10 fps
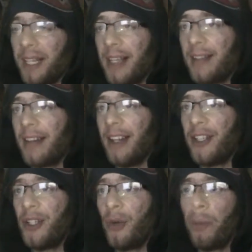It's not
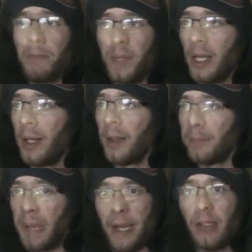too
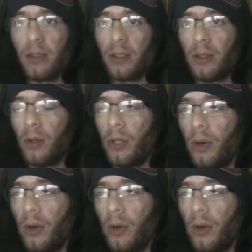pale or or,